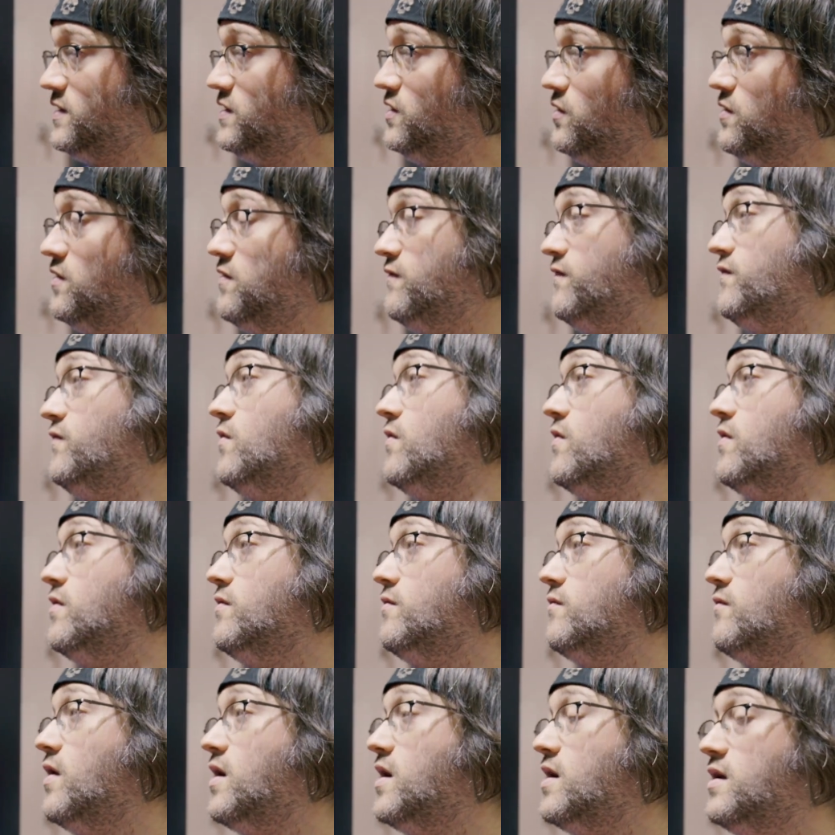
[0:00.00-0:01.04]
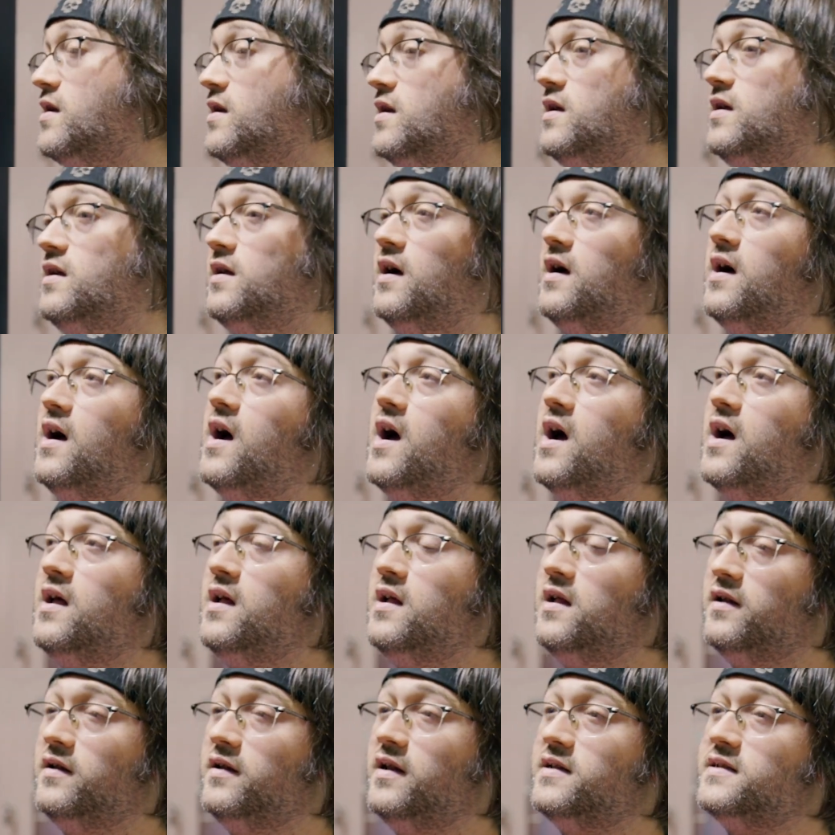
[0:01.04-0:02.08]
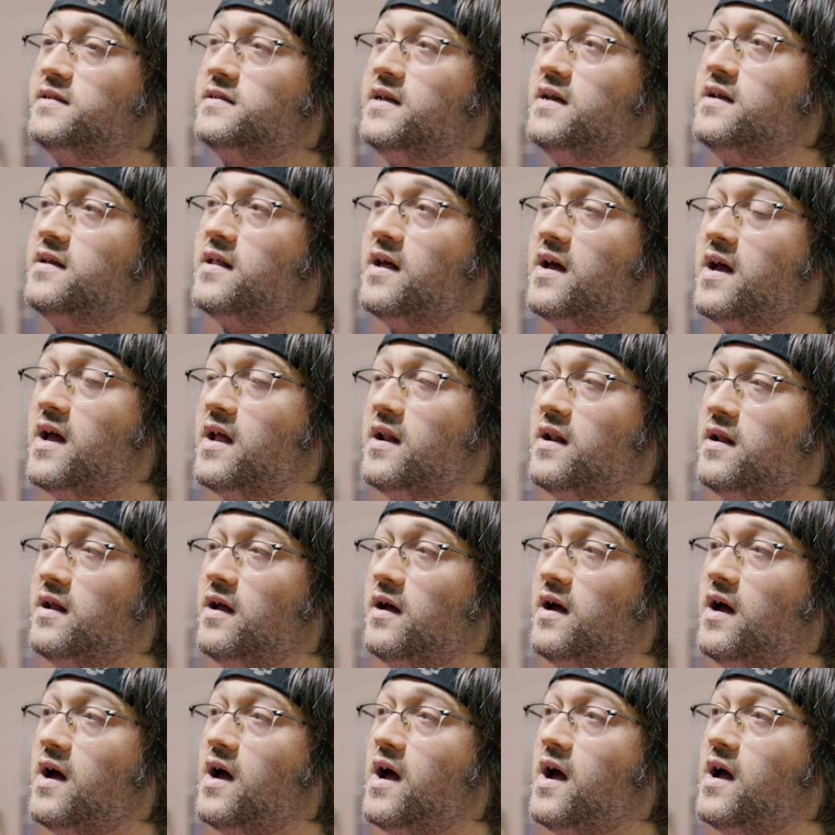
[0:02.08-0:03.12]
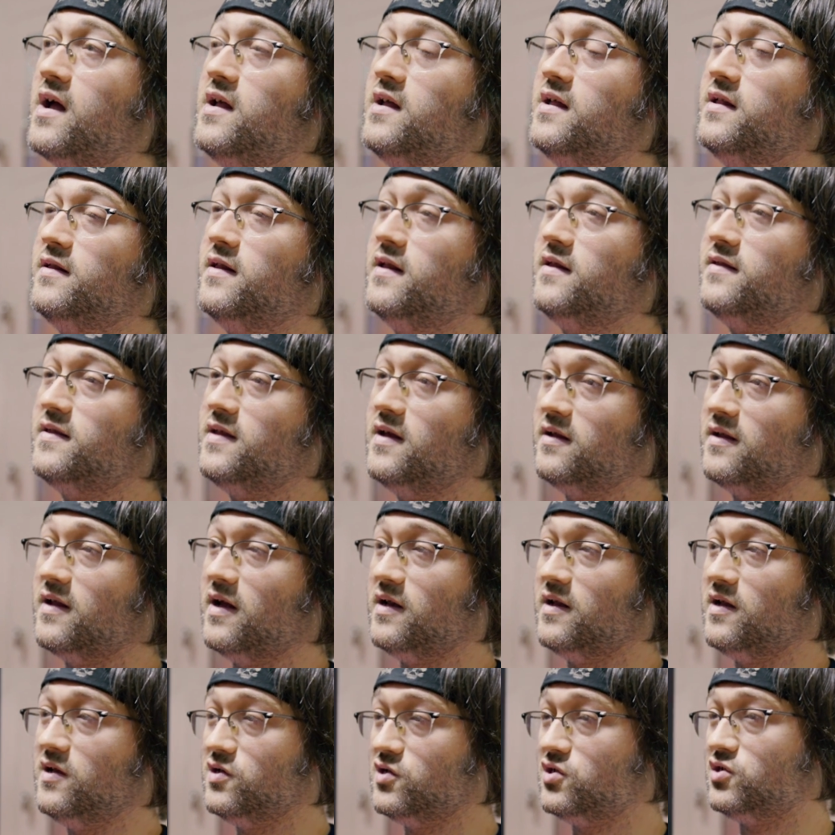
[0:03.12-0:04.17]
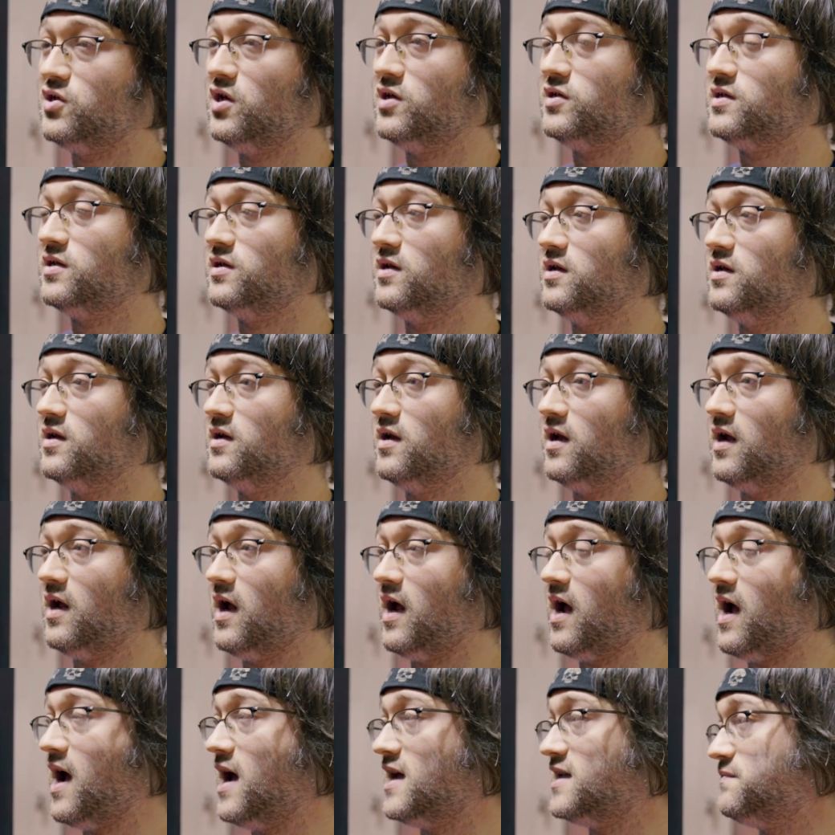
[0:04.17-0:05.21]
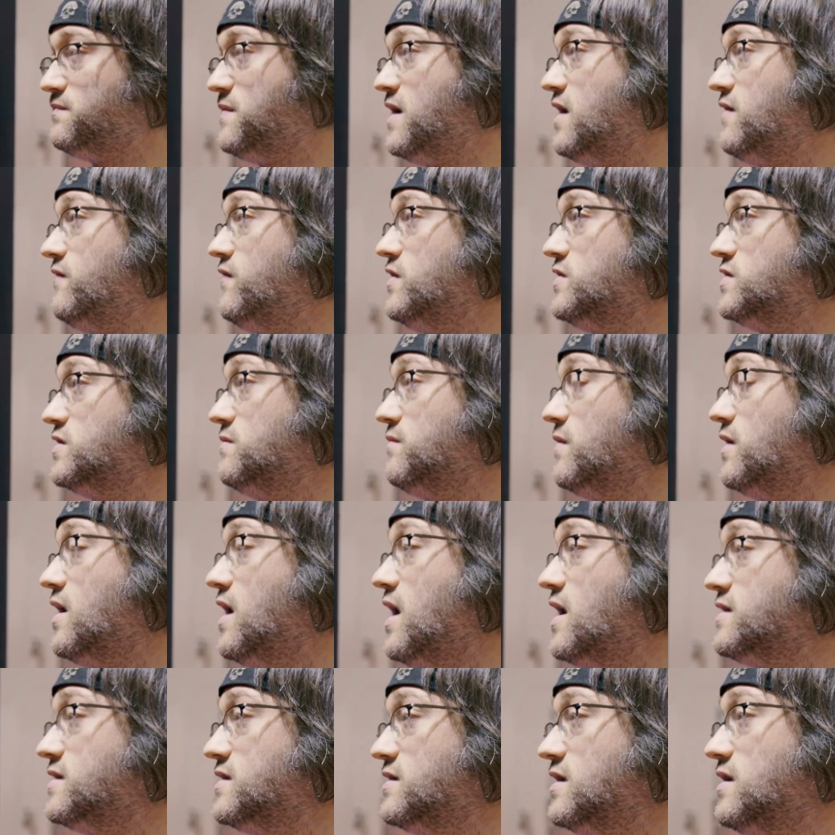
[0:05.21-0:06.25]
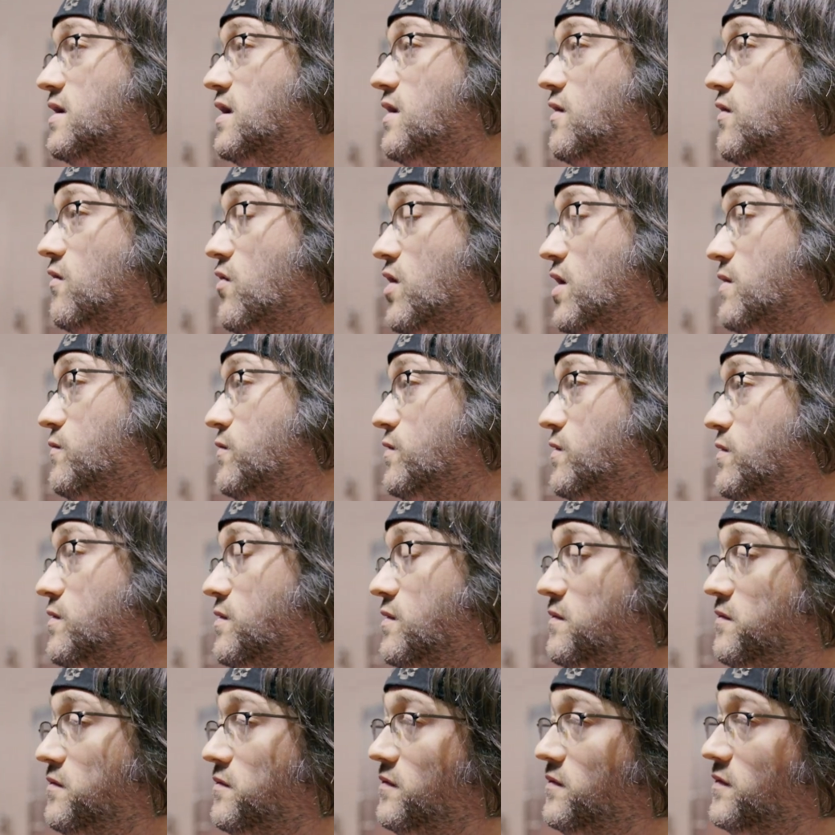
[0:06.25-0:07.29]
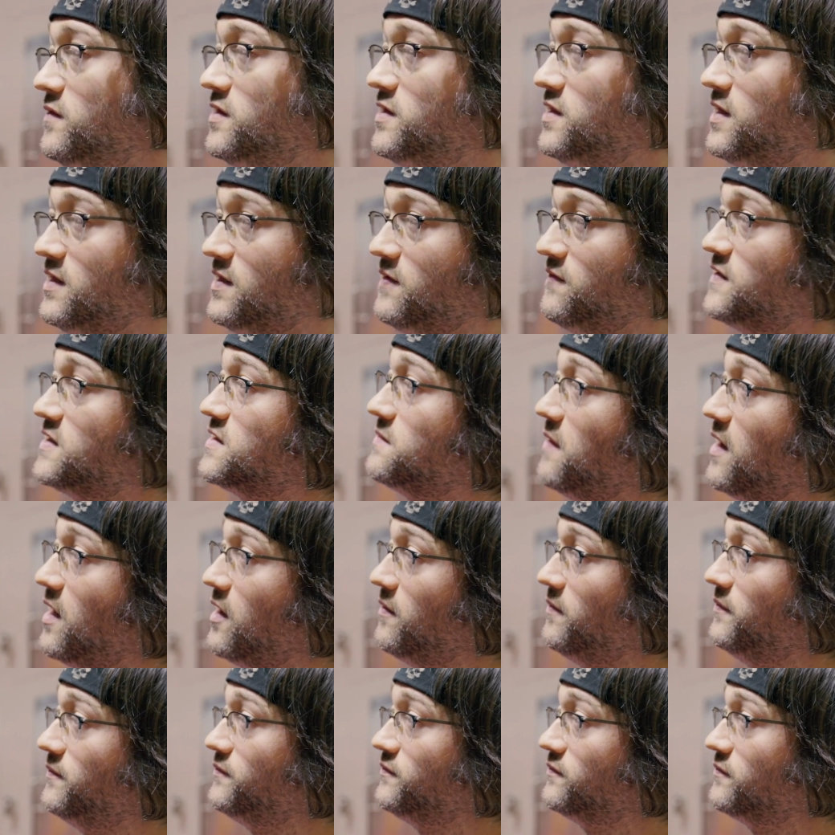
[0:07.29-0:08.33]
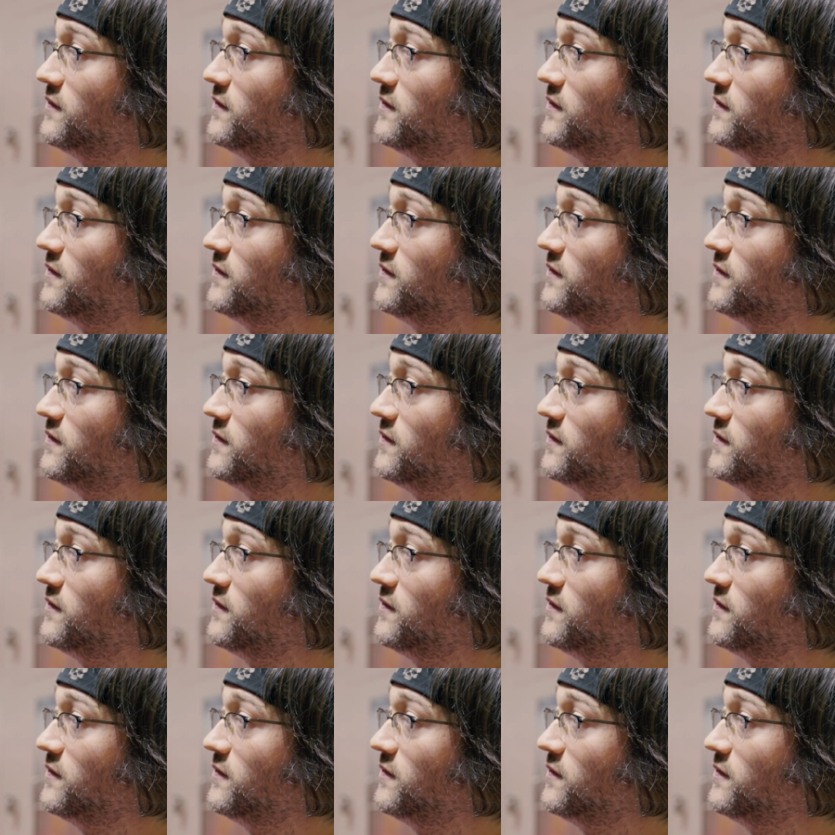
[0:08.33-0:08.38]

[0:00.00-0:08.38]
it's looking for? Right. Uh, let's say that uh, the thing that is chasing it has bad vision but has an incredible sense of smell,